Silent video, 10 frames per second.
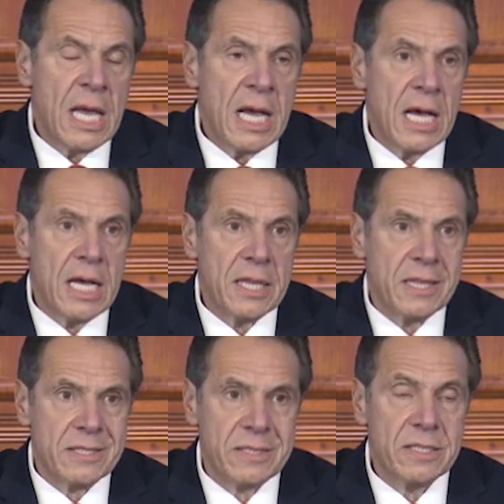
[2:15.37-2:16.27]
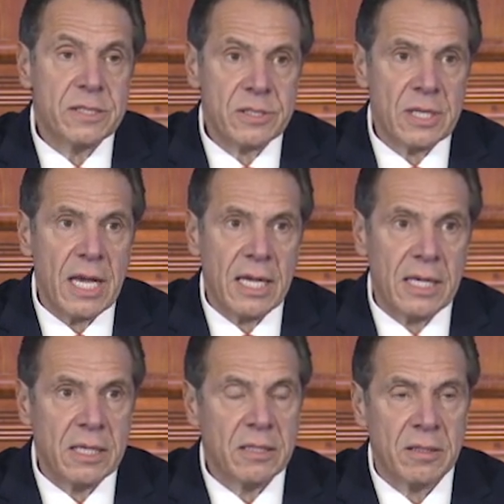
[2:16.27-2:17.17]
Uh, this is
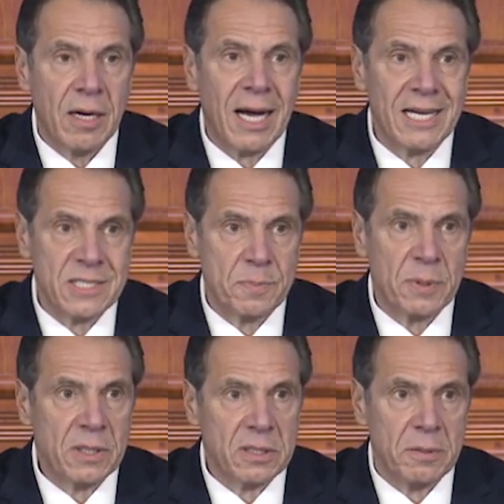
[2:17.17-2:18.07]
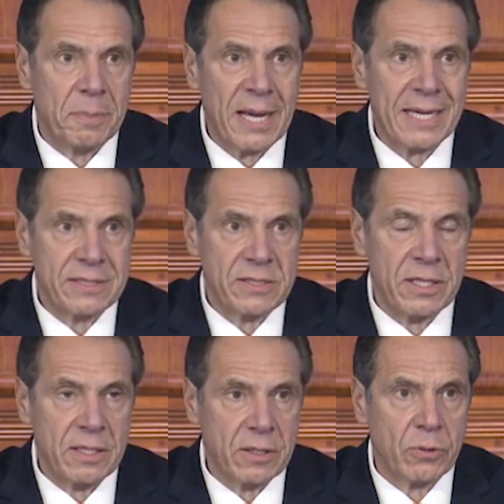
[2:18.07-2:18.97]
a hospital
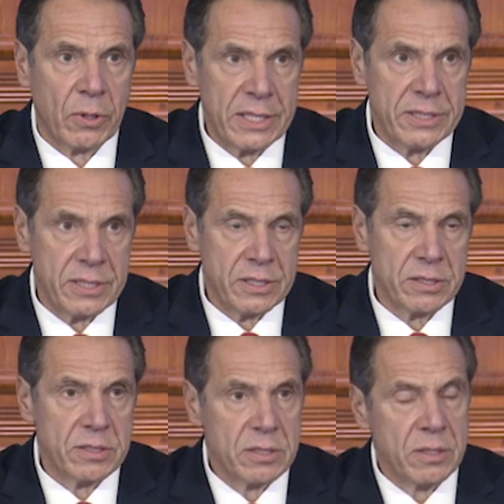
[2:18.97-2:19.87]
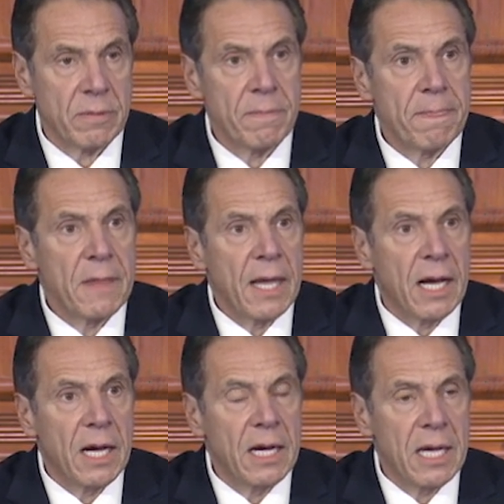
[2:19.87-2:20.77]
capacity crisis.
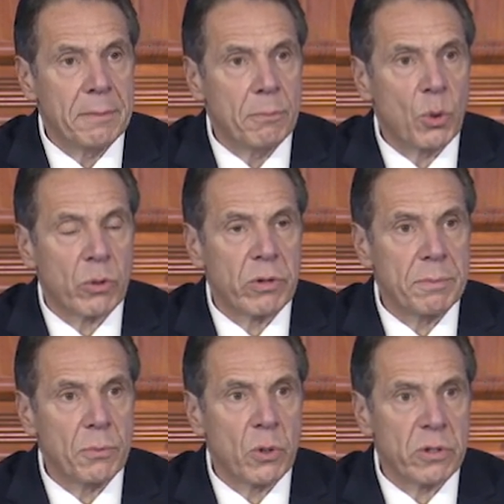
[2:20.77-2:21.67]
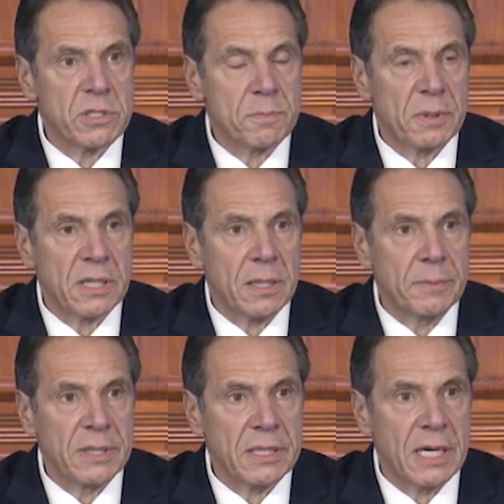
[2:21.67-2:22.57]
Uh, and more and more, it's
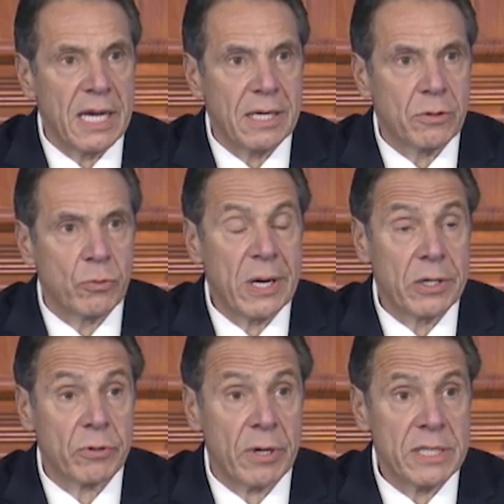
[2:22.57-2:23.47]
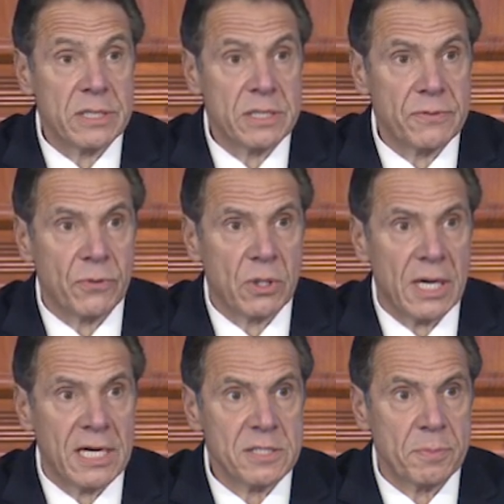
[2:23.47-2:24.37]
becoming a greater crisis for
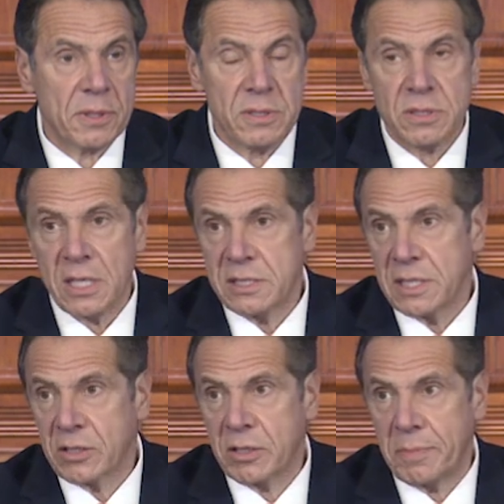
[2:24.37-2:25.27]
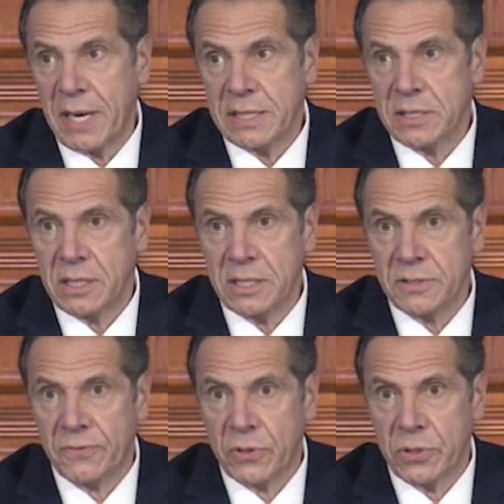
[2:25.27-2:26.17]
hospitals as their capacity
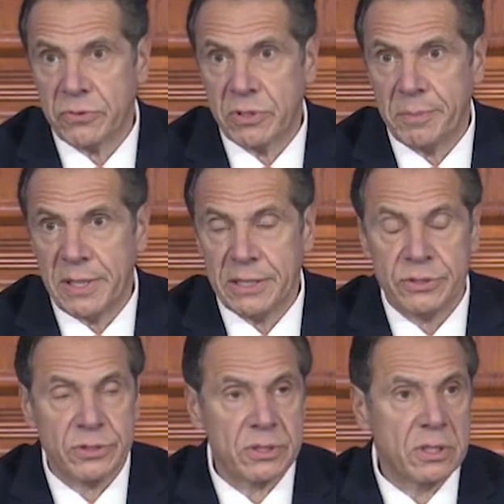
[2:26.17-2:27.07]
is further diminished.